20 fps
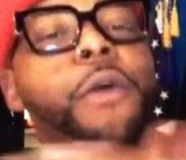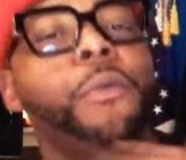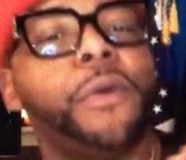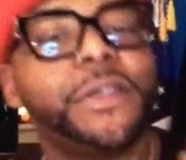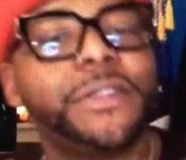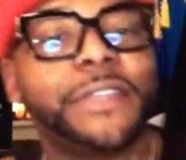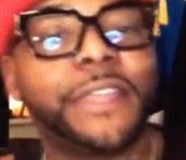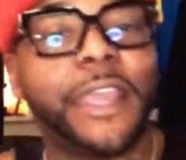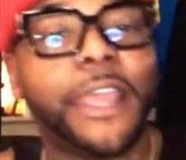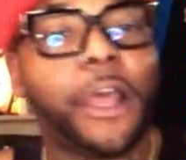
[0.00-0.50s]

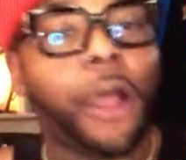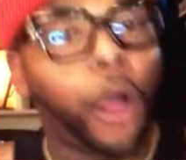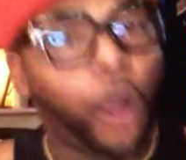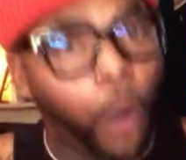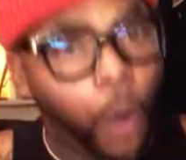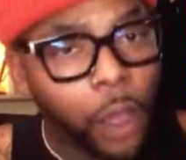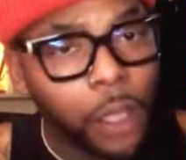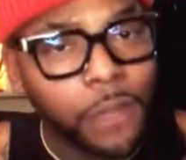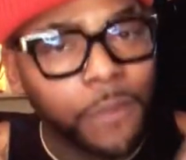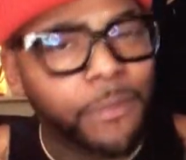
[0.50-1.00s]
Once again,
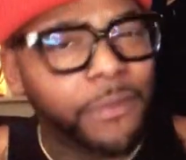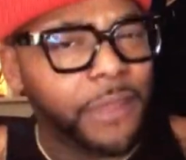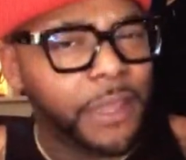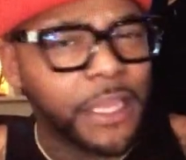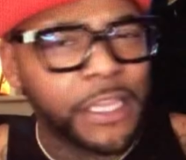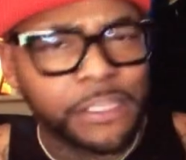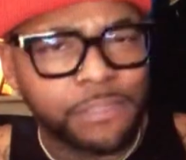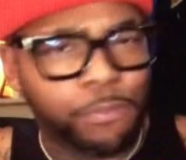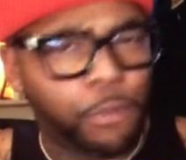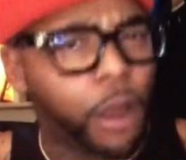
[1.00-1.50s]
all of
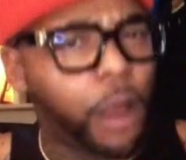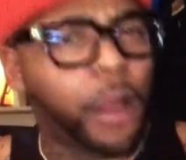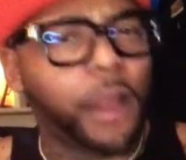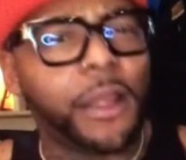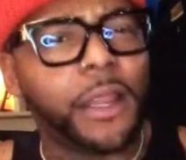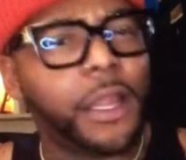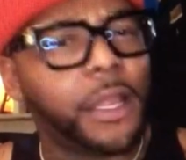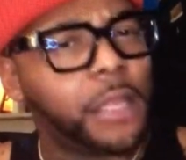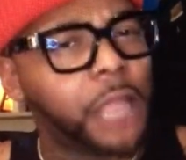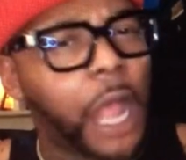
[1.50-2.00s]
these
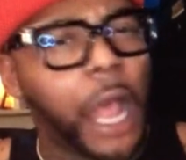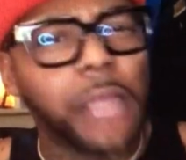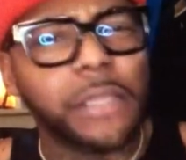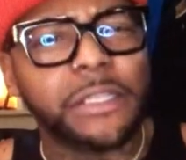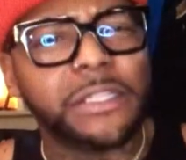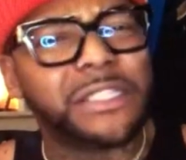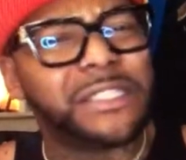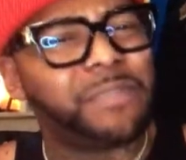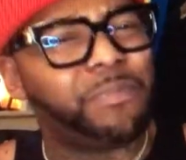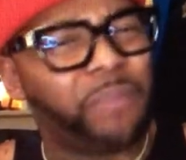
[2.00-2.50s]
marketing
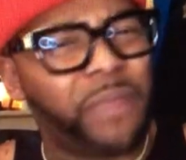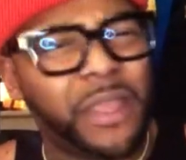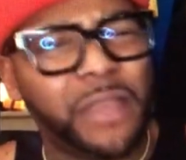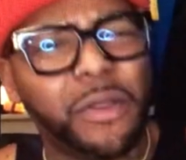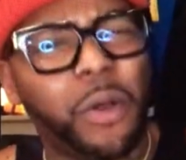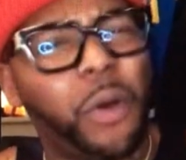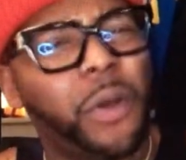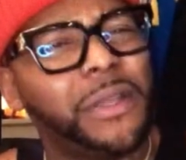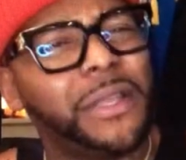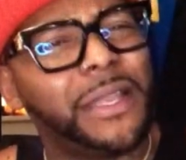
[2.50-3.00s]
dollars
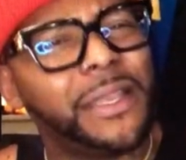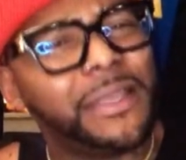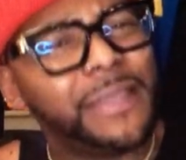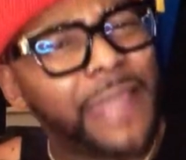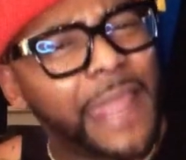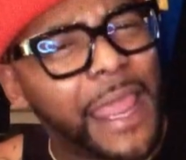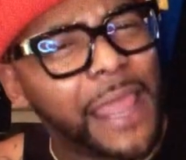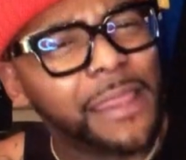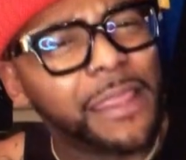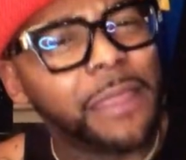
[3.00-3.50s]
spent on a
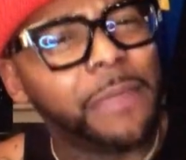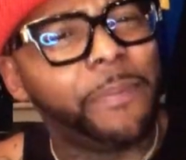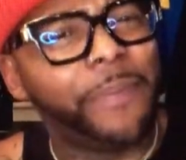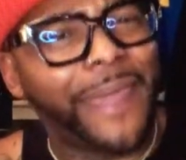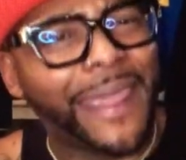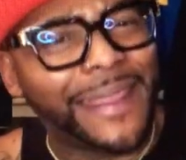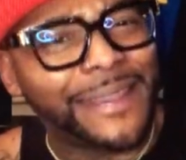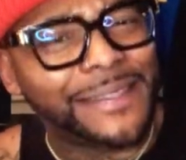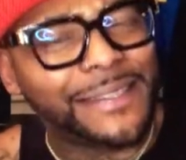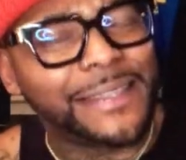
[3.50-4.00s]
daily
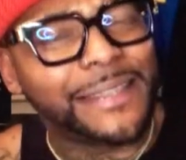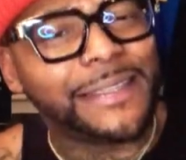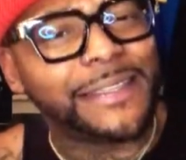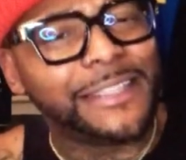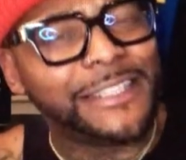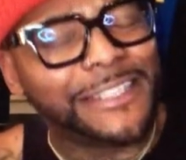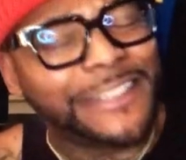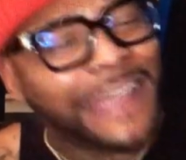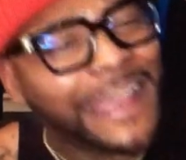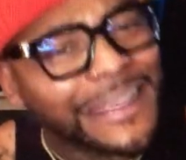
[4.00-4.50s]

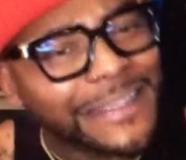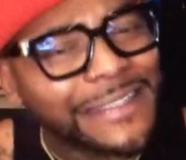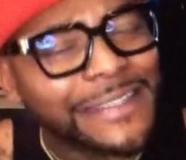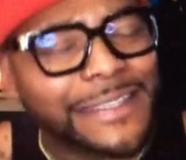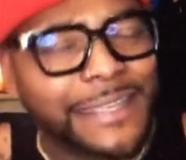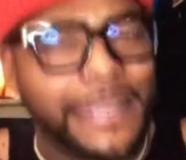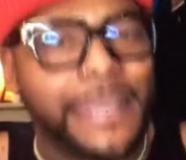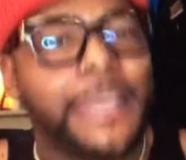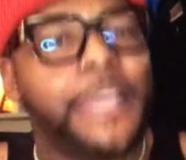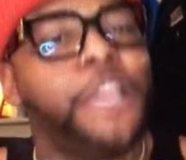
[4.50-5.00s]
basis
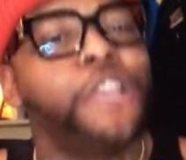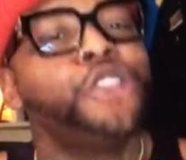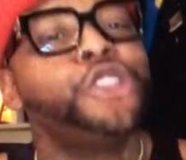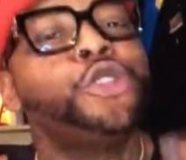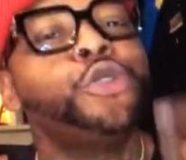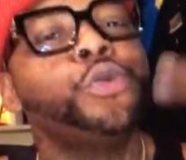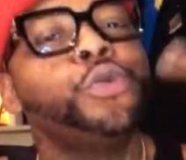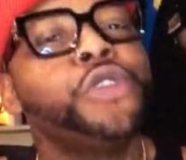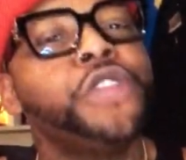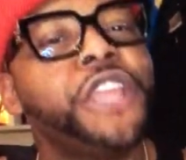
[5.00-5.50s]
just
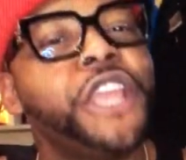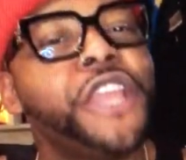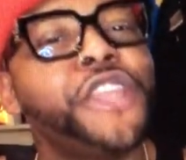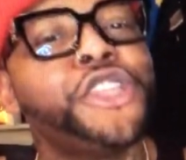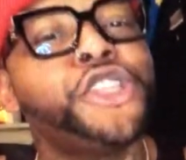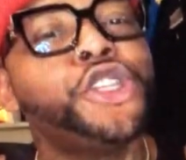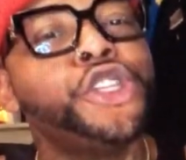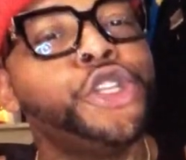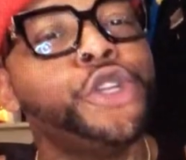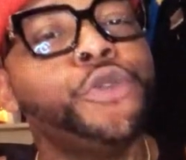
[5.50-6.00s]
to
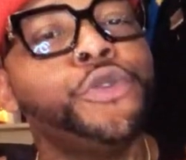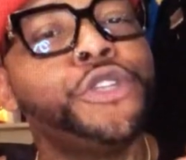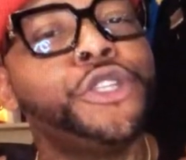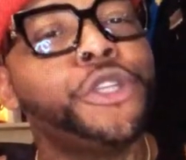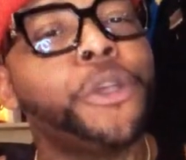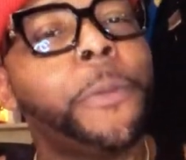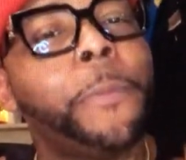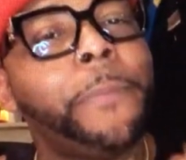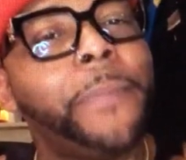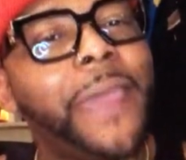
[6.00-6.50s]
get you
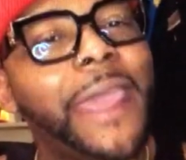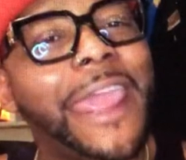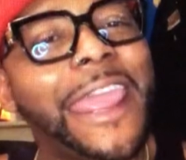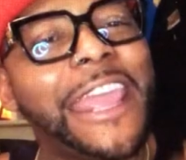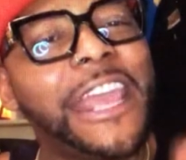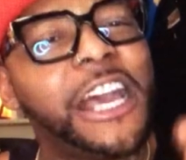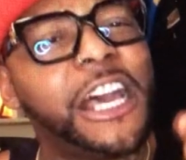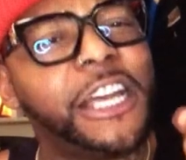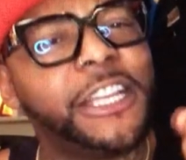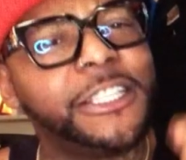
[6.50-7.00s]
to
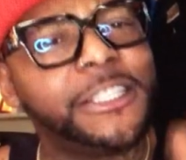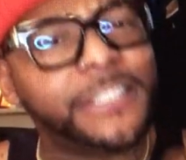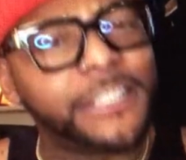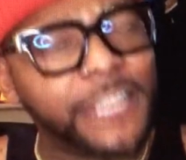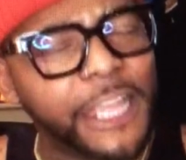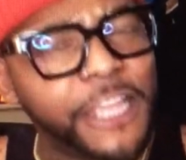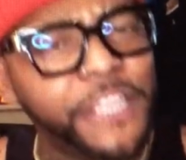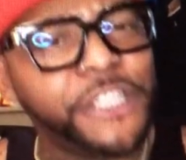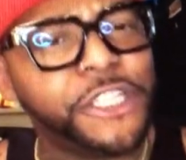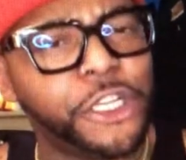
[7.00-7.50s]
pay
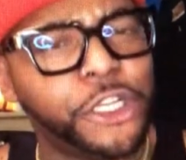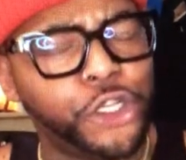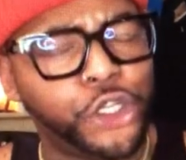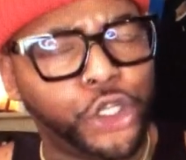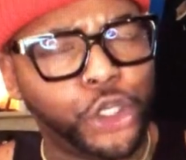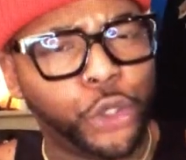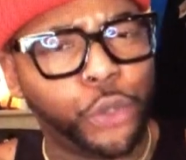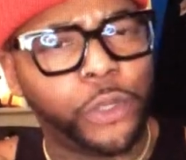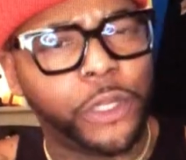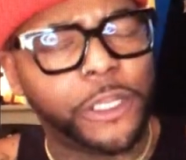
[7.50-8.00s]
attention
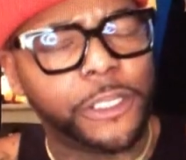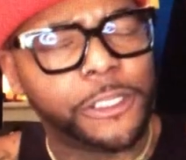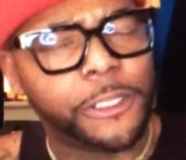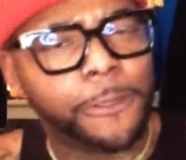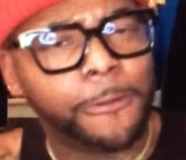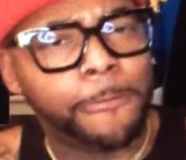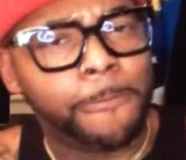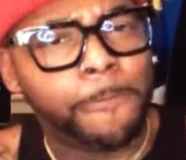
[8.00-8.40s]
to it.